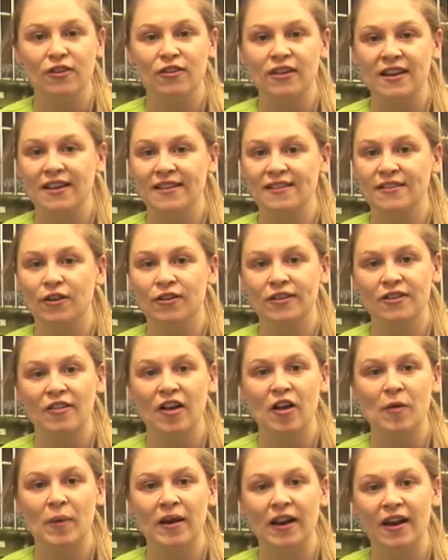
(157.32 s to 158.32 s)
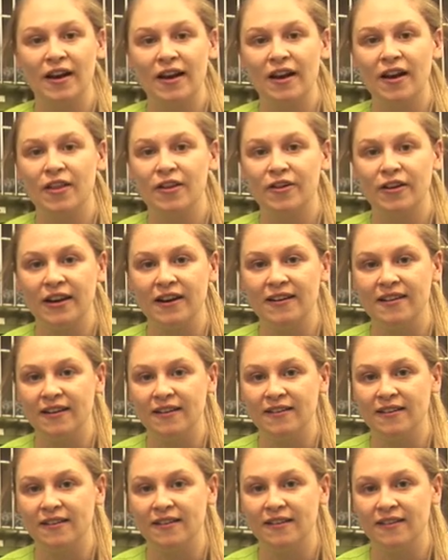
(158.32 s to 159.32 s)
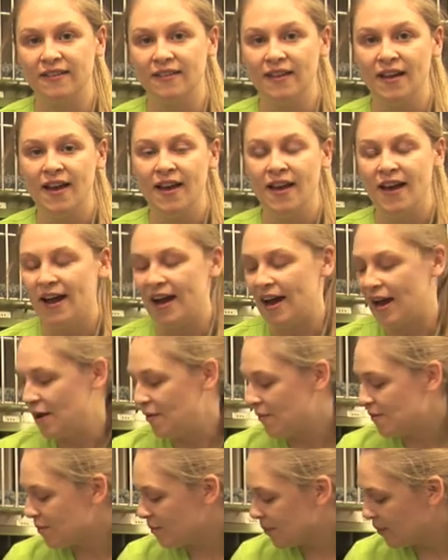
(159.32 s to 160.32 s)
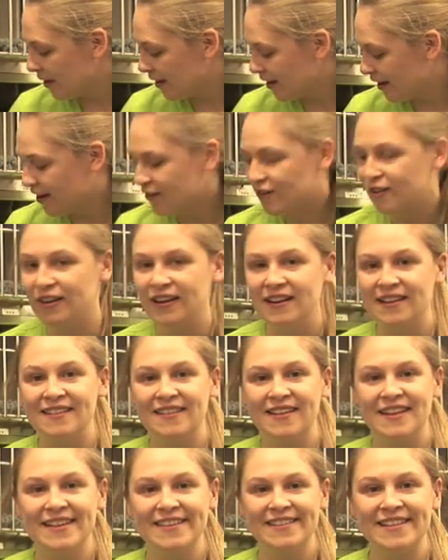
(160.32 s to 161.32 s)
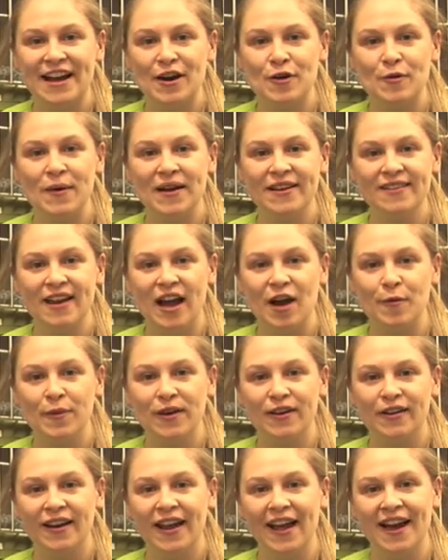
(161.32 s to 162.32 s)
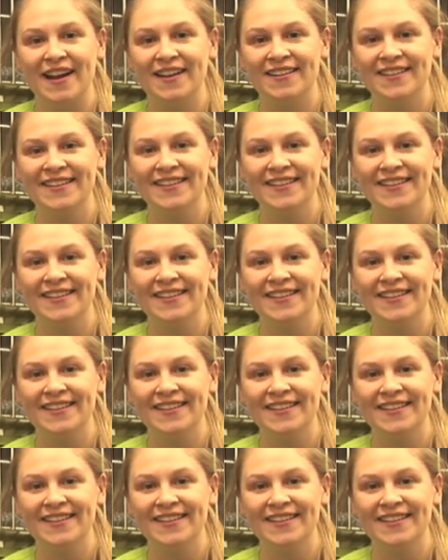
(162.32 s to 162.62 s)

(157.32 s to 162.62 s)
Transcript: that he's not developing any other conditions. But as you can see, he's now a much happier cat.